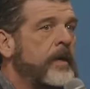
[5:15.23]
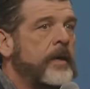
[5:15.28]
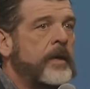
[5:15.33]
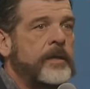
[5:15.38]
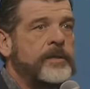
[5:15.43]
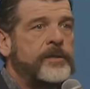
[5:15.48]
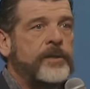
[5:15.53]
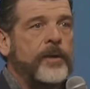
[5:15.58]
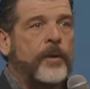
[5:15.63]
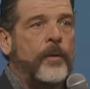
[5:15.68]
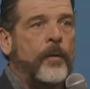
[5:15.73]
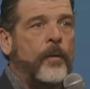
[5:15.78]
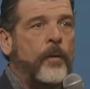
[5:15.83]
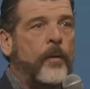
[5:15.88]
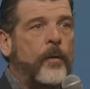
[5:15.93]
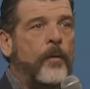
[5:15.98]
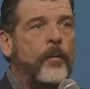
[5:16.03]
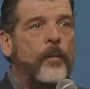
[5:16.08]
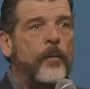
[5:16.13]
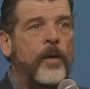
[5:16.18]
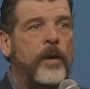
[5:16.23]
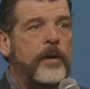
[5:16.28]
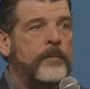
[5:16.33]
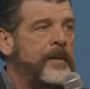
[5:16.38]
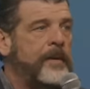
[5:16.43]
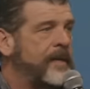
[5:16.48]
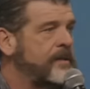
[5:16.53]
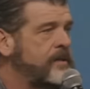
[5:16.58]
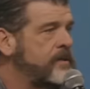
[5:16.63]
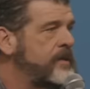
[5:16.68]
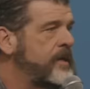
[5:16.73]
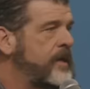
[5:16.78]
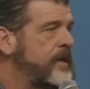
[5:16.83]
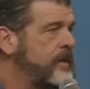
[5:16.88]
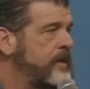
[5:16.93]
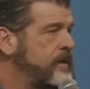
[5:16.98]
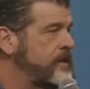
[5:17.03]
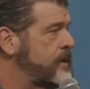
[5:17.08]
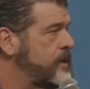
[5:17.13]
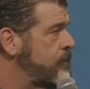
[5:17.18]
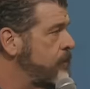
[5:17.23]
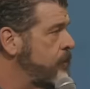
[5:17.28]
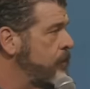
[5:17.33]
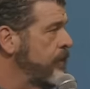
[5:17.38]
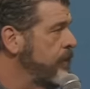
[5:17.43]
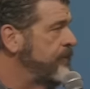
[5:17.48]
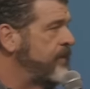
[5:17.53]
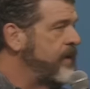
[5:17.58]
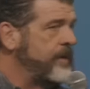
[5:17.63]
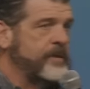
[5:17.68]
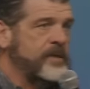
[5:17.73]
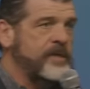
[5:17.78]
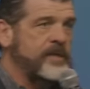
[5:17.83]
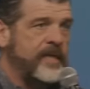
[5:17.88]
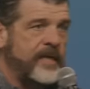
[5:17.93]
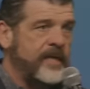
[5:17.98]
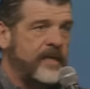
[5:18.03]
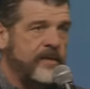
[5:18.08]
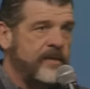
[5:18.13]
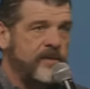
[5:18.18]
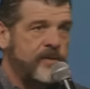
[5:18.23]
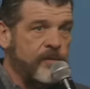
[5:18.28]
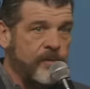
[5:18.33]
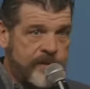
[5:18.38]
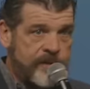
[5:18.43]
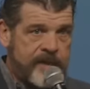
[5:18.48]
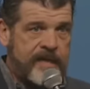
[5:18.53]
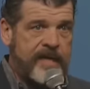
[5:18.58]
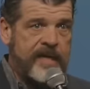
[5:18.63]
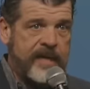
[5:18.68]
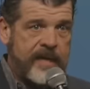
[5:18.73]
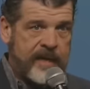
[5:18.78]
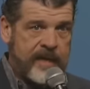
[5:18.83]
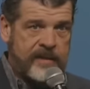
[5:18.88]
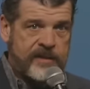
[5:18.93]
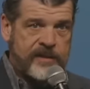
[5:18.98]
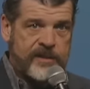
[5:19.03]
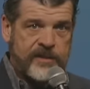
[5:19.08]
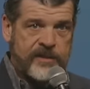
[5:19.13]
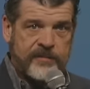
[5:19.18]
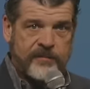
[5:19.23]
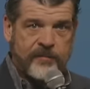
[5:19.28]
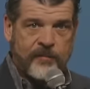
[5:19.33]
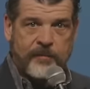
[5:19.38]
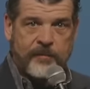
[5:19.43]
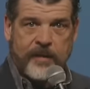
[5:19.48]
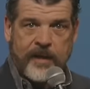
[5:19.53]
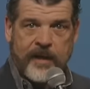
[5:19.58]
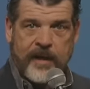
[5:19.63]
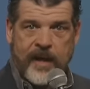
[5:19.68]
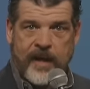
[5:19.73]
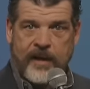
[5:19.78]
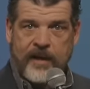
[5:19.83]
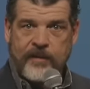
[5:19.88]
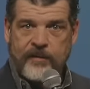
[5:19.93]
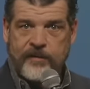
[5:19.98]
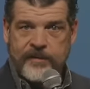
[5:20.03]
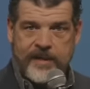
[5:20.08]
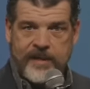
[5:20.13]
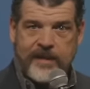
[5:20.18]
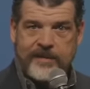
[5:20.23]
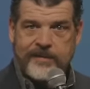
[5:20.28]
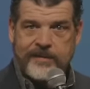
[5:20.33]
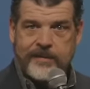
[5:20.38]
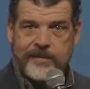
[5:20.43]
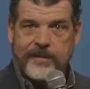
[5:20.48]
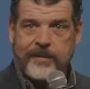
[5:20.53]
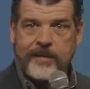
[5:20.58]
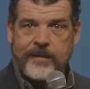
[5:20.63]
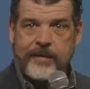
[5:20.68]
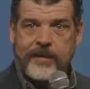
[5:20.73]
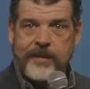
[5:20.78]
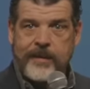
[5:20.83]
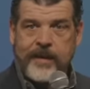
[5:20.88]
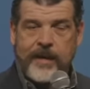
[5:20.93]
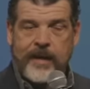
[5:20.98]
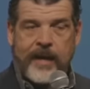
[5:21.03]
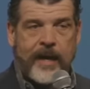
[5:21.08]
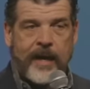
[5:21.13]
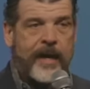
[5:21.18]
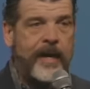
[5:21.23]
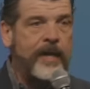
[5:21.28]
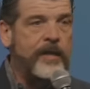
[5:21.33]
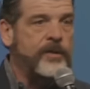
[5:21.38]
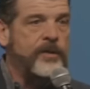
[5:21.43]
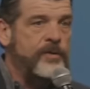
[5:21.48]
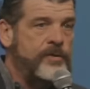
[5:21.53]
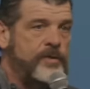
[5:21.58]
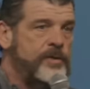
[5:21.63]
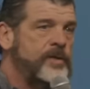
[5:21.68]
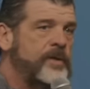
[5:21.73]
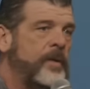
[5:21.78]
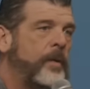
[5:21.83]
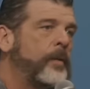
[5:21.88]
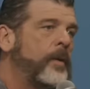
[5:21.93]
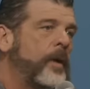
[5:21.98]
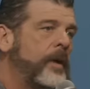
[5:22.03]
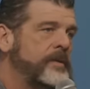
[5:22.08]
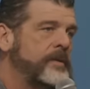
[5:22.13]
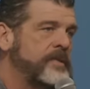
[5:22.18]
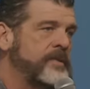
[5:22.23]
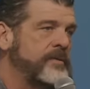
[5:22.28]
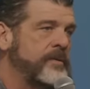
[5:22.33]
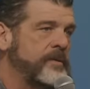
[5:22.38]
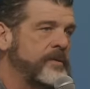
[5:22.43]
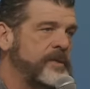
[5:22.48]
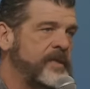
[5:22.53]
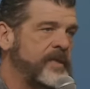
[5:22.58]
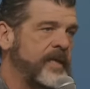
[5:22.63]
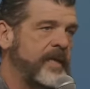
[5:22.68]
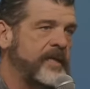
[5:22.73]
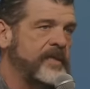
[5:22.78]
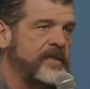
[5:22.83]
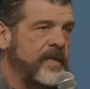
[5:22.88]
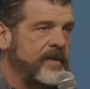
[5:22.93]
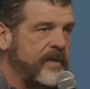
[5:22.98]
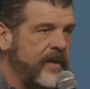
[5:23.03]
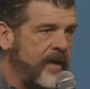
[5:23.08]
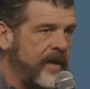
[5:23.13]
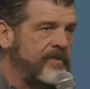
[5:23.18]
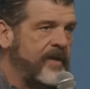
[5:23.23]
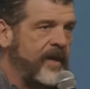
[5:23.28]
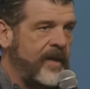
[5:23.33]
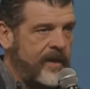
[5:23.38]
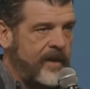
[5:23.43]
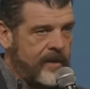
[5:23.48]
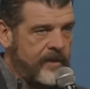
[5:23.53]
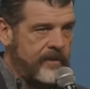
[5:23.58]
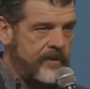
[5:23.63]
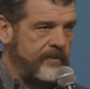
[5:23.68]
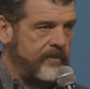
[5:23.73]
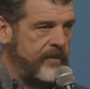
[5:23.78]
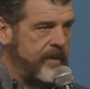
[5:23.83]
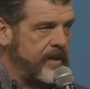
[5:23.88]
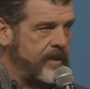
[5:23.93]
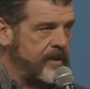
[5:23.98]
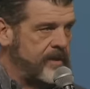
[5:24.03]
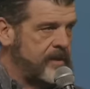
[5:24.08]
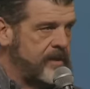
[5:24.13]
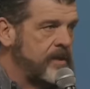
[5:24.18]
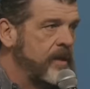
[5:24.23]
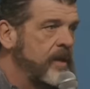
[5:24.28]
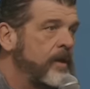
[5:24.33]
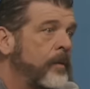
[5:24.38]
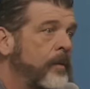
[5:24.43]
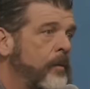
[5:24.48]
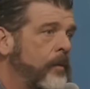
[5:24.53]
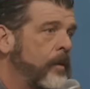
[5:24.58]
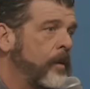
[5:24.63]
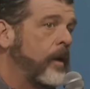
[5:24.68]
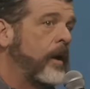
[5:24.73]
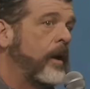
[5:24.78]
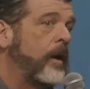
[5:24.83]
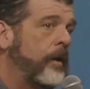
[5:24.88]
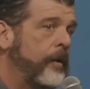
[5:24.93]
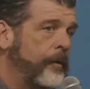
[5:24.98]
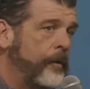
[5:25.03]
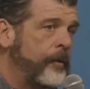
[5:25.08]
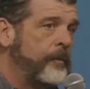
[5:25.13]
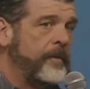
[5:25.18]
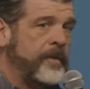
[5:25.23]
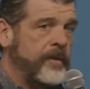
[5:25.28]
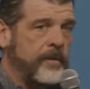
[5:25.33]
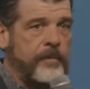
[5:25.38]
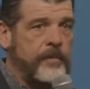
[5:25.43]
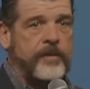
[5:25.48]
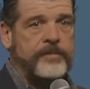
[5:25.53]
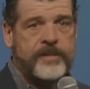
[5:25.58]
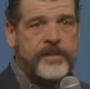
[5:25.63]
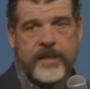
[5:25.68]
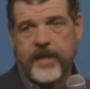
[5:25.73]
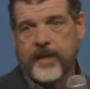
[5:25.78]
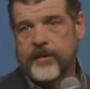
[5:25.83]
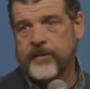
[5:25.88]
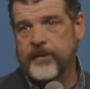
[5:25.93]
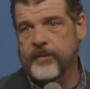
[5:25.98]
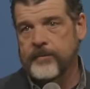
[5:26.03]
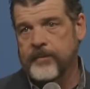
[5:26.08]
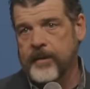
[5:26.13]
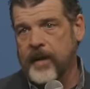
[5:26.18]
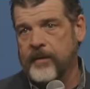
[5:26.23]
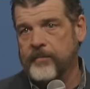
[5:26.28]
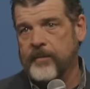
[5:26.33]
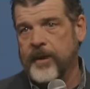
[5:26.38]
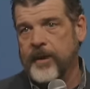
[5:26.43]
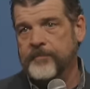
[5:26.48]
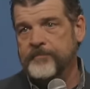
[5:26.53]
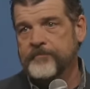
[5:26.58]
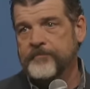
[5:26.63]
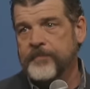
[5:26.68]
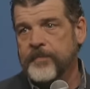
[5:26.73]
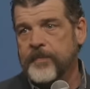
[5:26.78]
So, one of Pastor Darren's world famous deacons or deaconettes will be handing those out to you. And you just hold on to those things. And then at the end of this, we'll all open them up together. Amen.